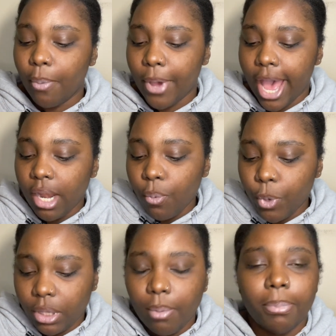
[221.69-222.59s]
But I didn't
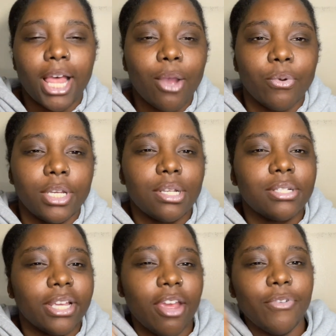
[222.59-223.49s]
want the black one because I was
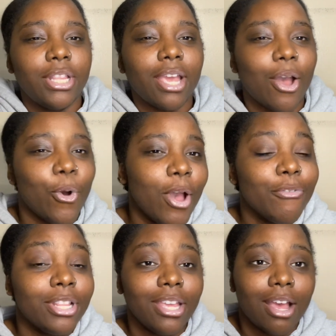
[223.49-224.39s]
like everything
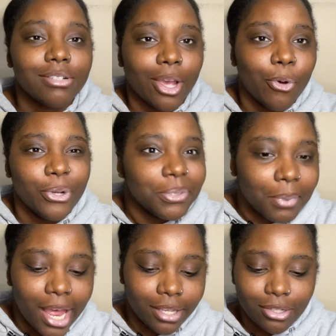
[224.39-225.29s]
else I own is
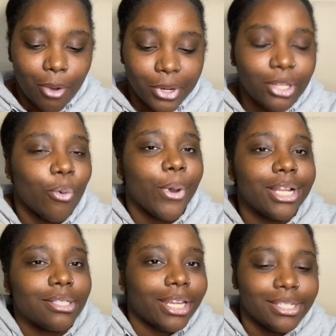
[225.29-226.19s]
black, so I wanted the
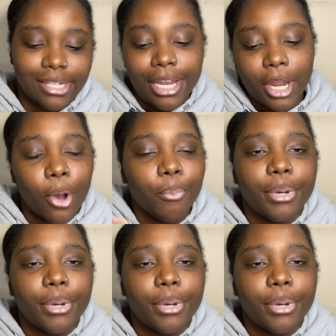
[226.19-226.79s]
white to like stand out.